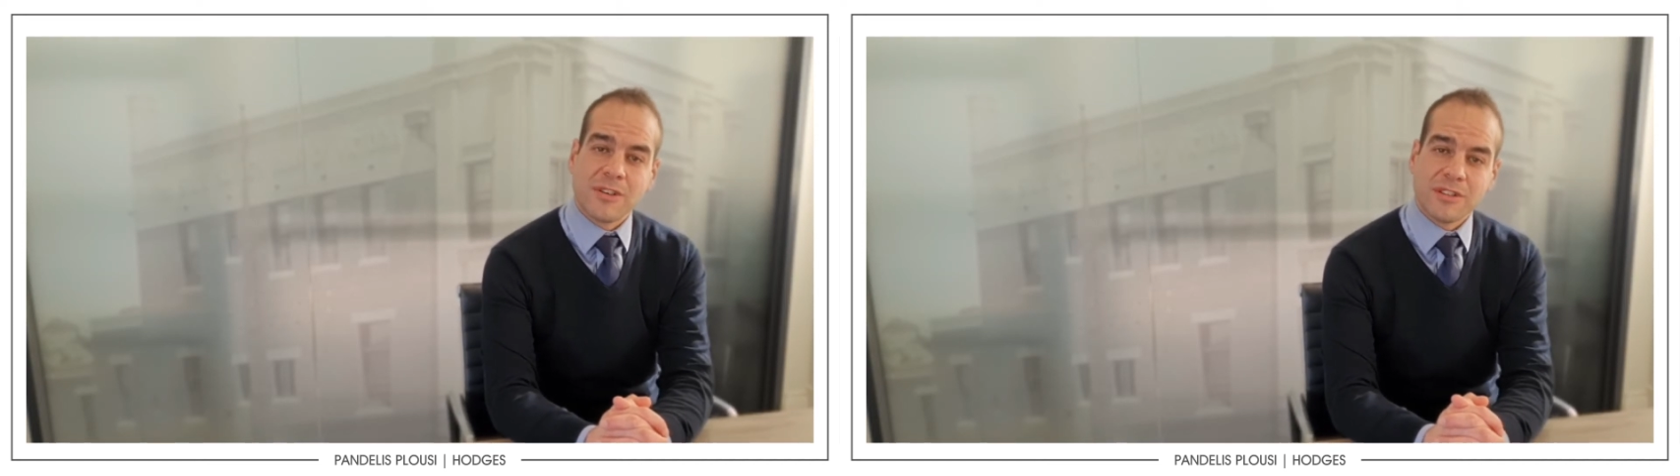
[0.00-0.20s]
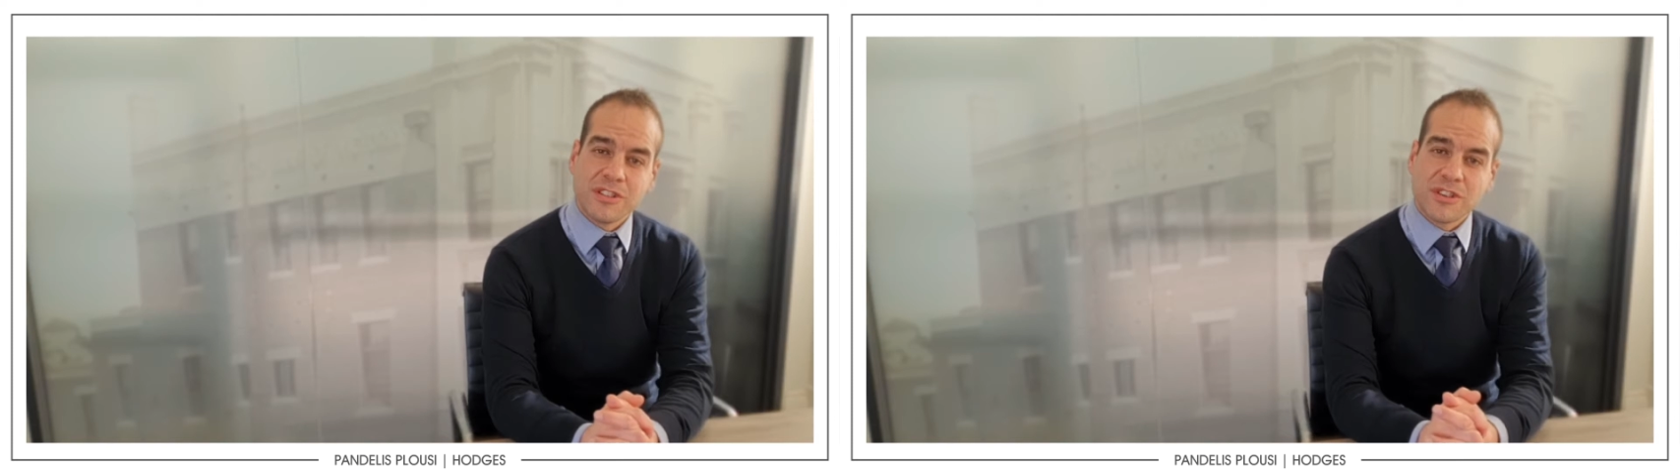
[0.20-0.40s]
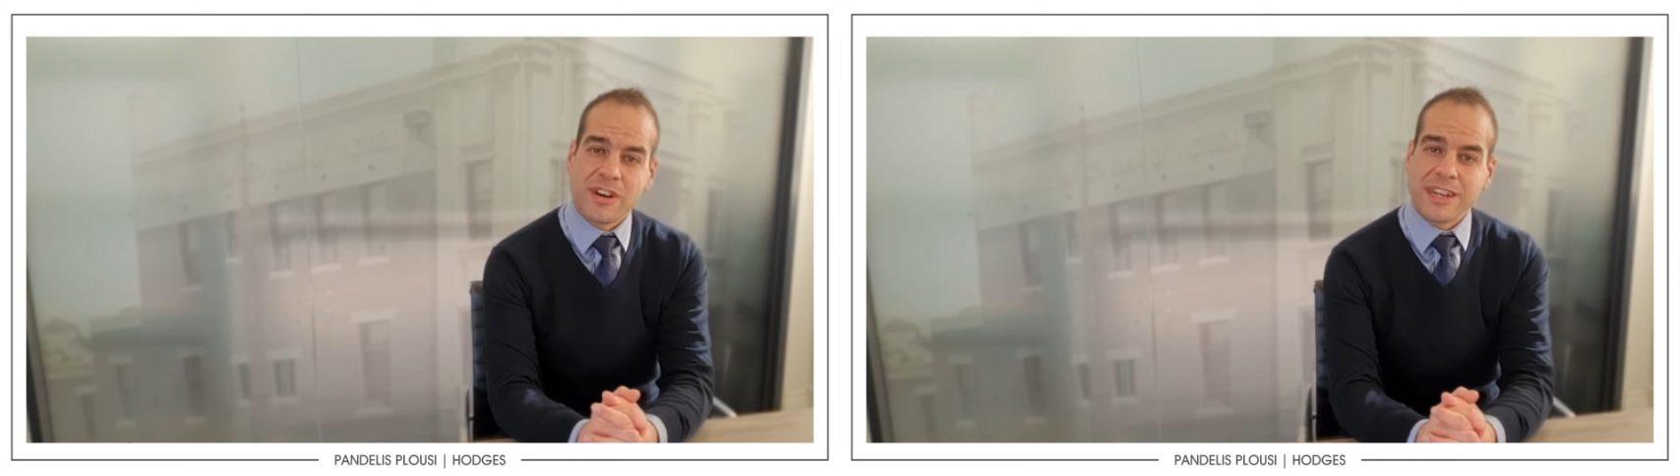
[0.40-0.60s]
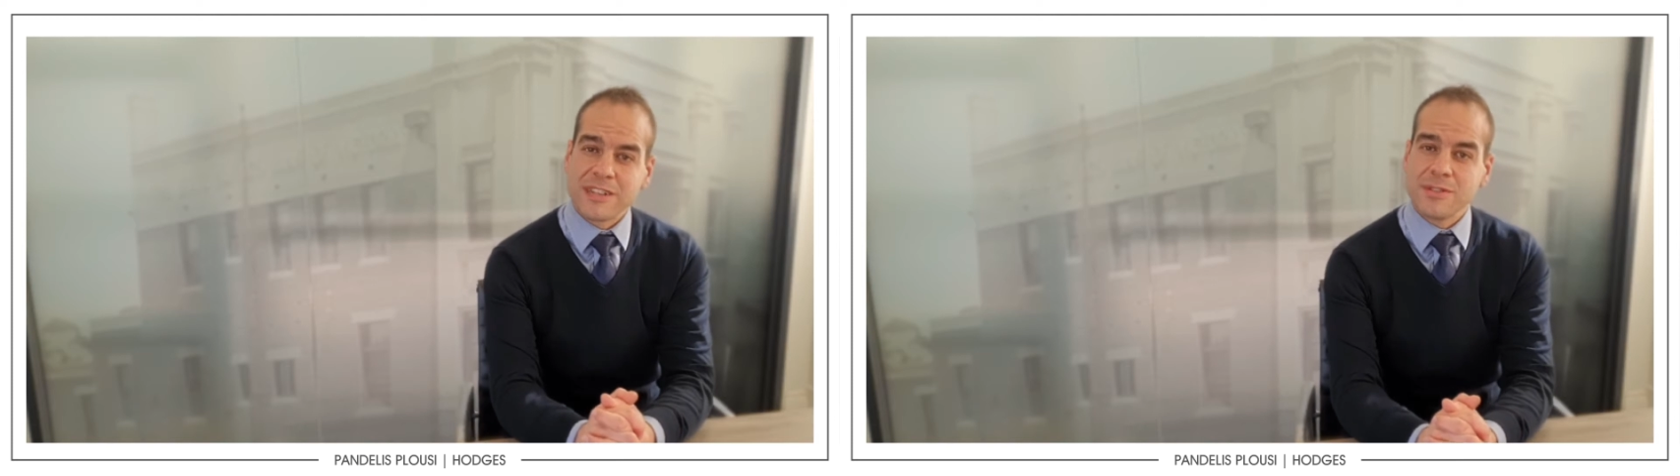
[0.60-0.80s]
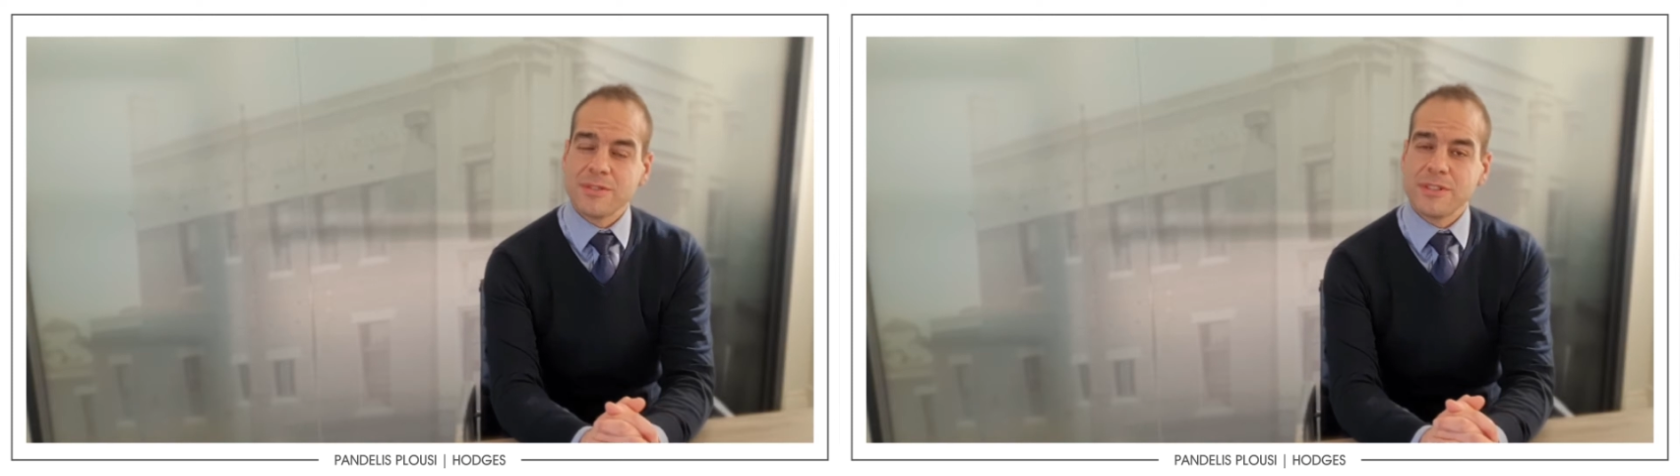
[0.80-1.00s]
Golden
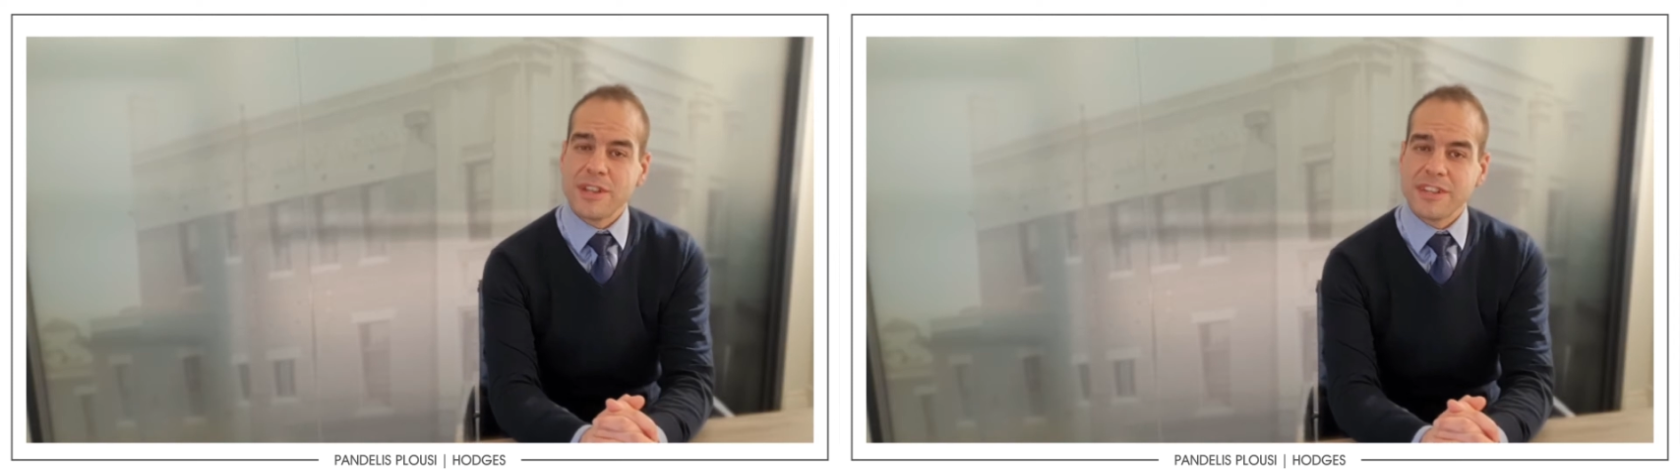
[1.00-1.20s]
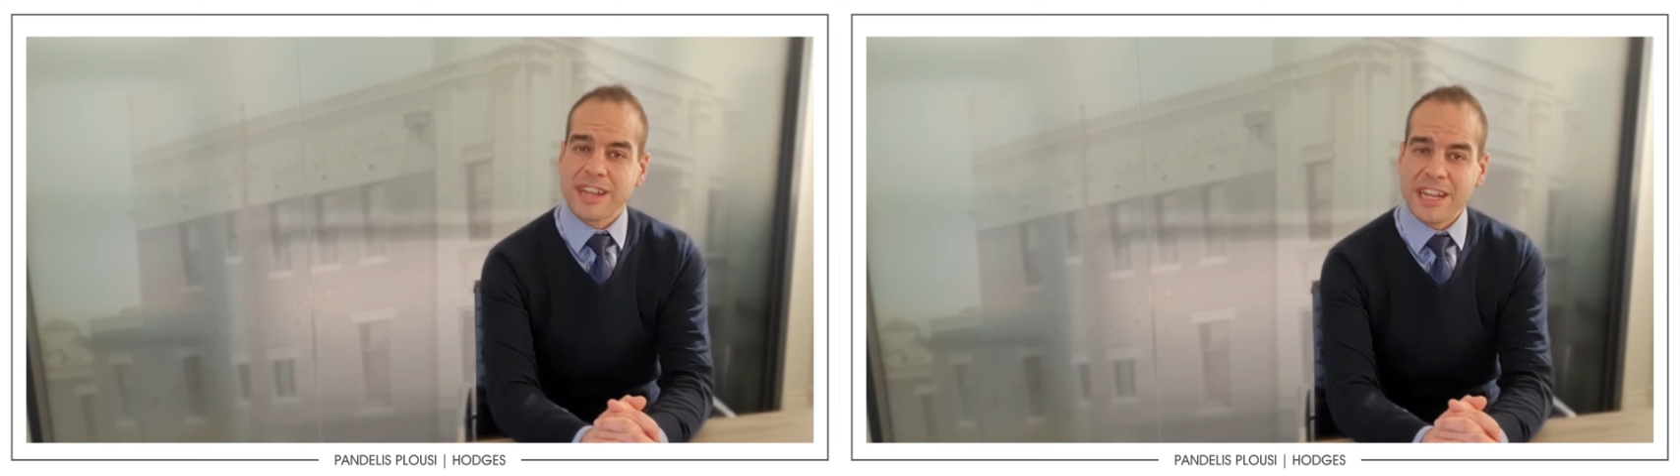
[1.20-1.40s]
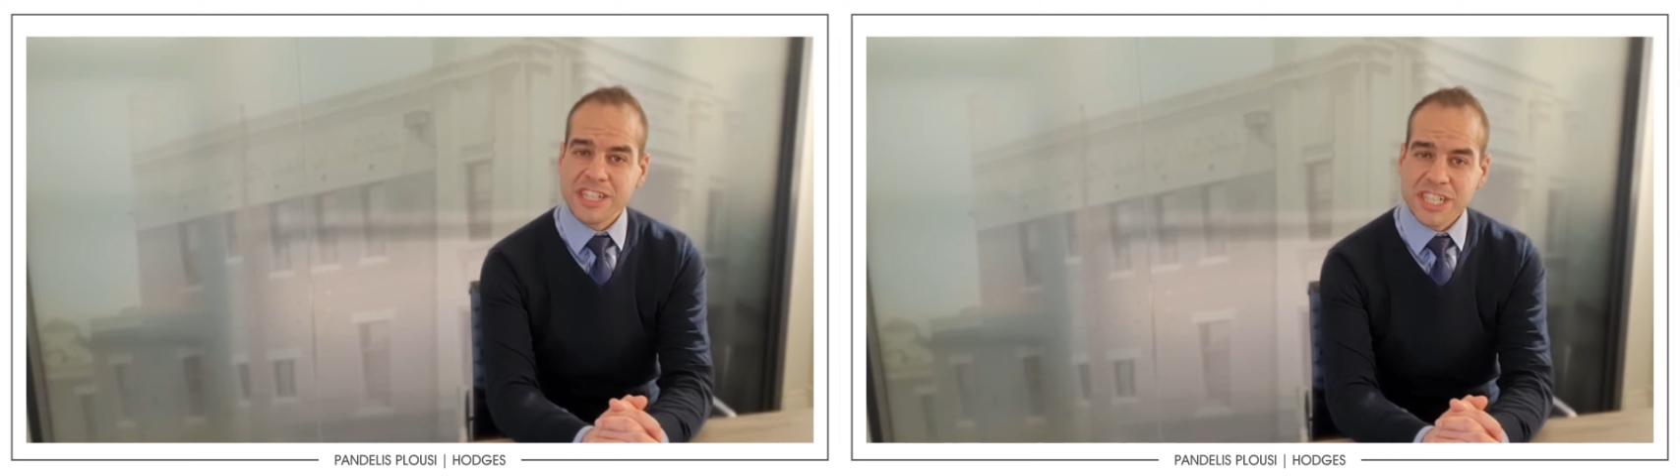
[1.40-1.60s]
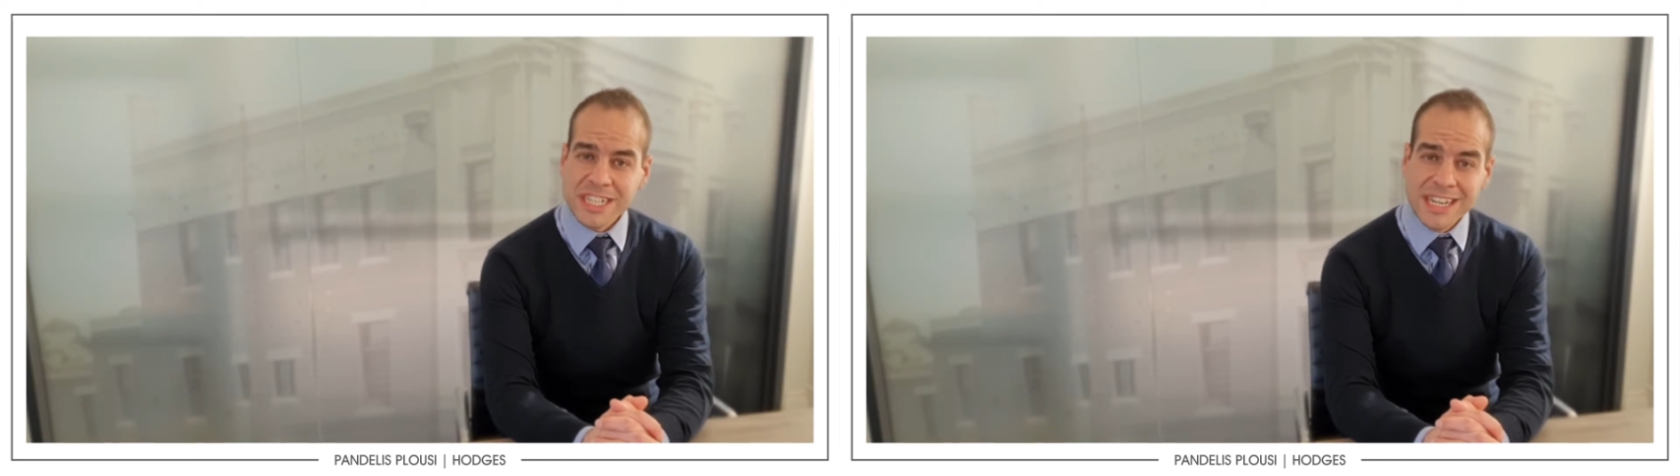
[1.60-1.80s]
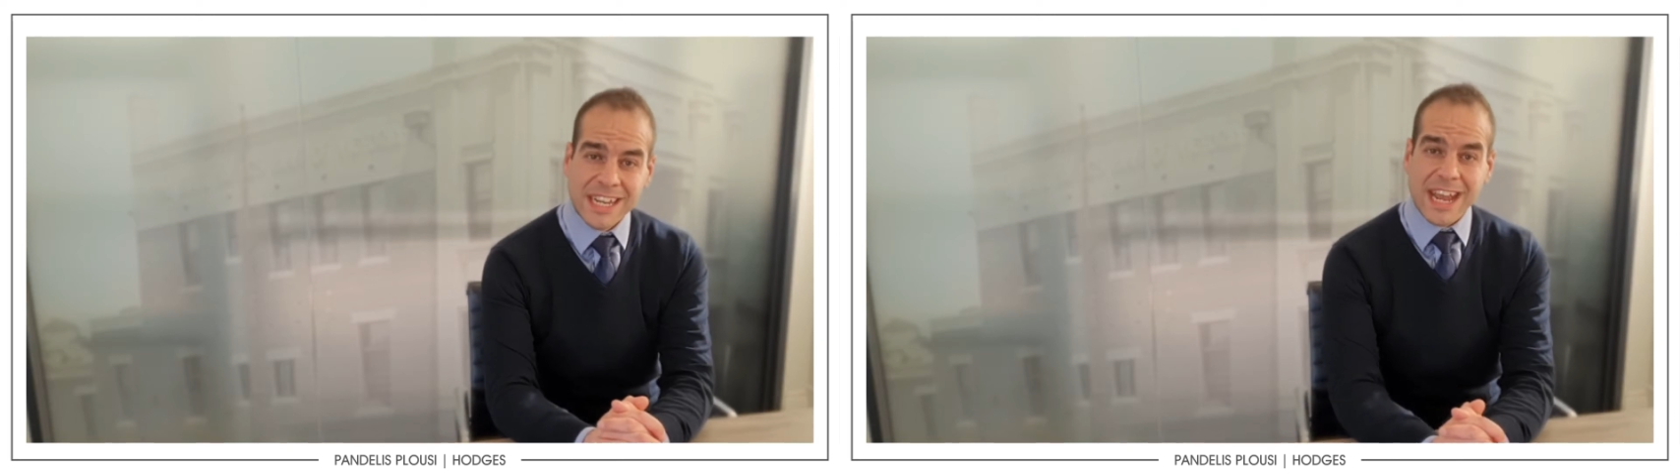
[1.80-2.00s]
Triangle location.